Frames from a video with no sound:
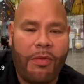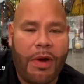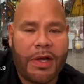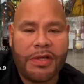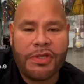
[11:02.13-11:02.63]

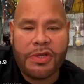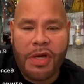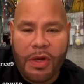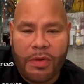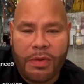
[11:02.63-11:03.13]
what could you
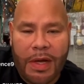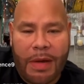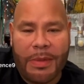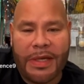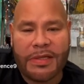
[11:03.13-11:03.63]
do?
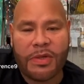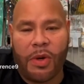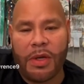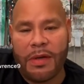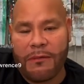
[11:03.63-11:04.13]
I mean, it's
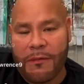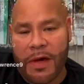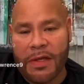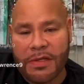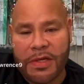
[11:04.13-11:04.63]
all in
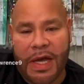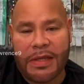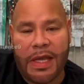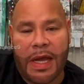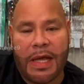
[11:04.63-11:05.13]
fun. So
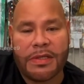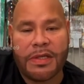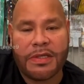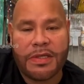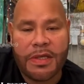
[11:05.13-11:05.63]
I think I'll
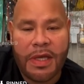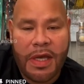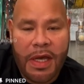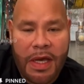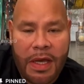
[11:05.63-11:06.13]
just
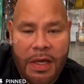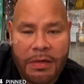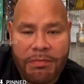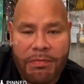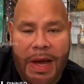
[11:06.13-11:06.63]

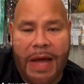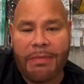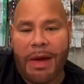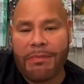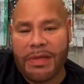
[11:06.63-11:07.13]

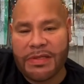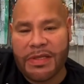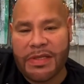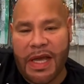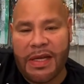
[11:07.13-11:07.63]
mind my
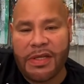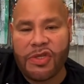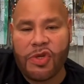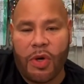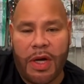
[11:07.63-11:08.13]
business and
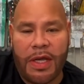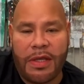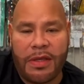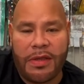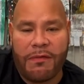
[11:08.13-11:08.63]

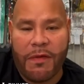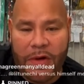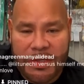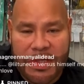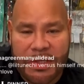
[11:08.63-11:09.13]
enjoy the
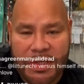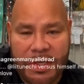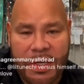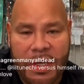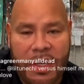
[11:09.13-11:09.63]

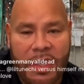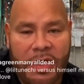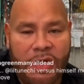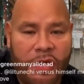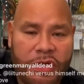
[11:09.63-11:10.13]
verses.
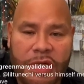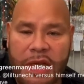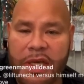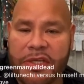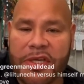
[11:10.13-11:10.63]

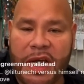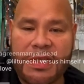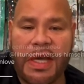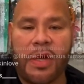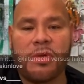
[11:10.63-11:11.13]
Usually
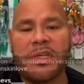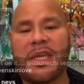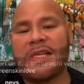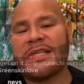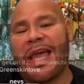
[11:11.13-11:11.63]
Ashanti goes
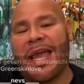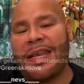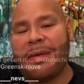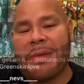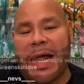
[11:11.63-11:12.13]
against
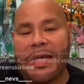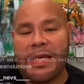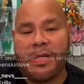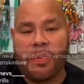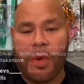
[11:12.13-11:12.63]

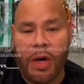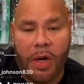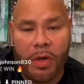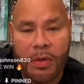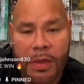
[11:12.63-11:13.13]
anybody in the
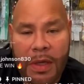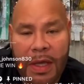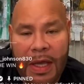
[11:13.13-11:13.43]
world